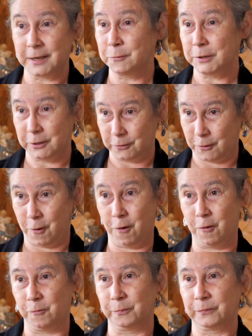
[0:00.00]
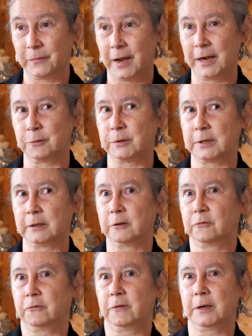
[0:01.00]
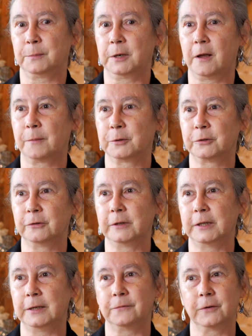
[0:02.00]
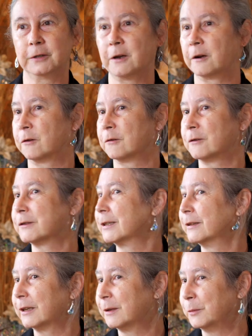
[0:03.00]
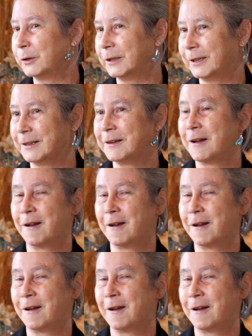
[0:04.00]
It was their home. And it was an incredible opportunity for young girls in the community.